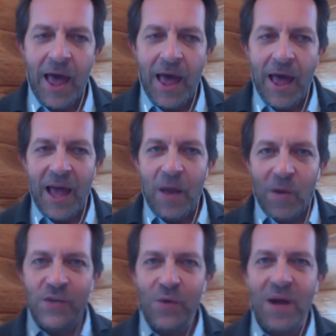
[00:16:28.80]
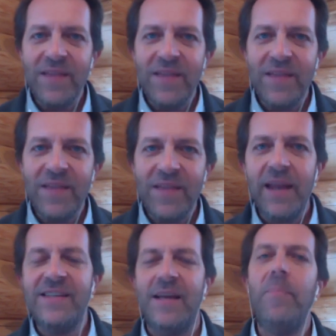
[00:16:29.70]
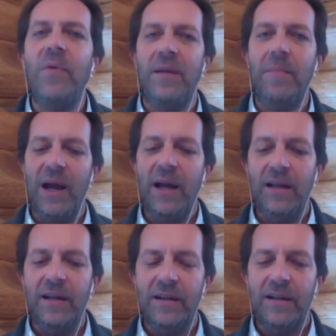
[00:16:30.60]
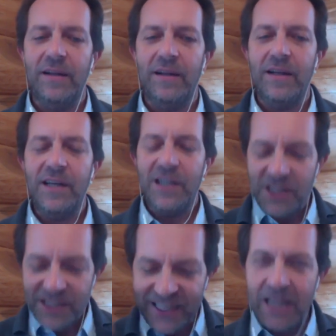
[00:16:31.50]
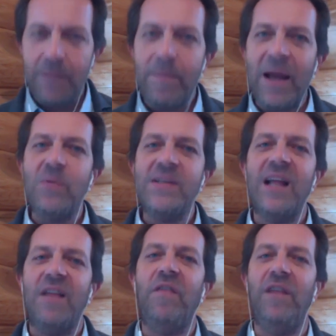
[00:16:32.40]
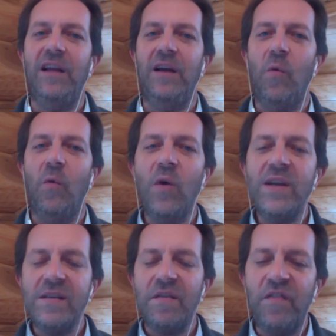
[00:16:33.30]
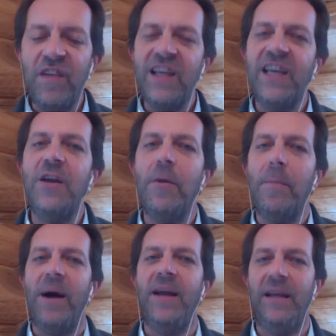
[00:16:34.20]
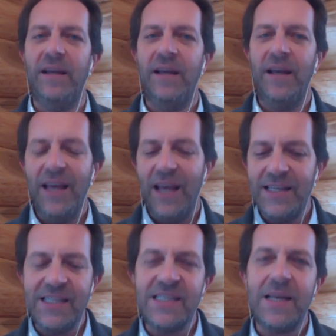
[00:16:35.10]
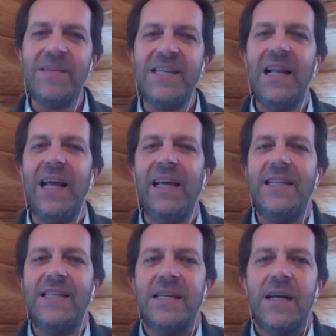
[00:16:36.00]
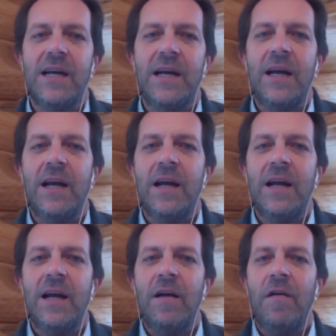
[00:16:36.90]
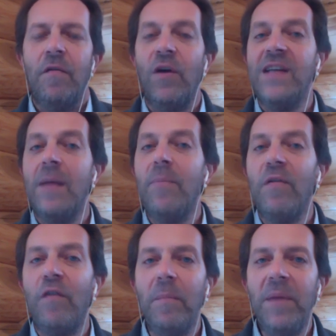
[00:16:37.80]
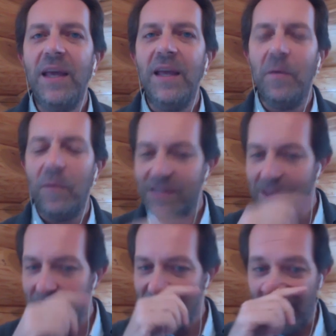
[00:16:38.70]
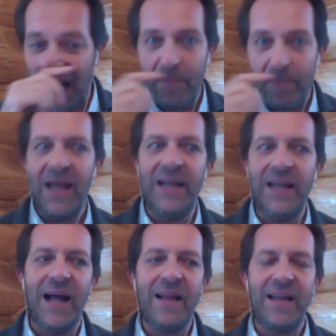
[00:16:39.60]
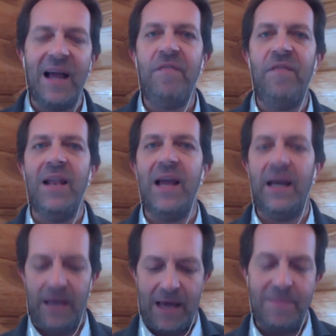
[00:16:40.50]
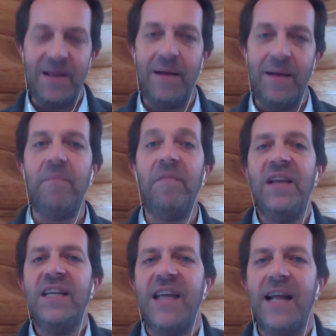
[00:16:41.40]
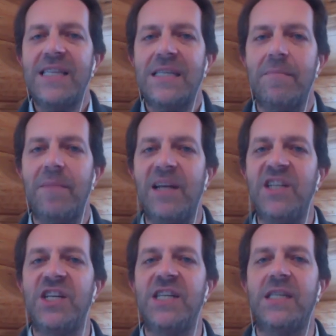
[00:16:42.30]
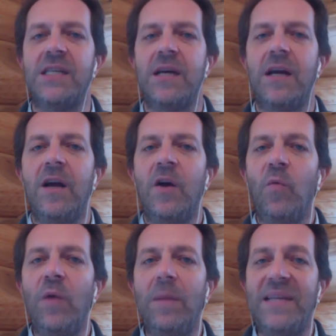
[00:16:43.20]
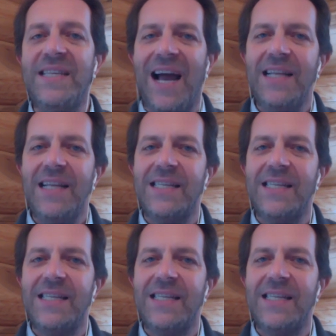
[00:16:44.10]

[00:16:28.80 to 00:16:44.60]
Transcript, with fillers: And once you have that example in mind, just get back with that feeling. What is the feeling in your body? Is it something like it's for example, for me, when something happened like that, I feel like I'm, I'm feeling tense. My chest will be tight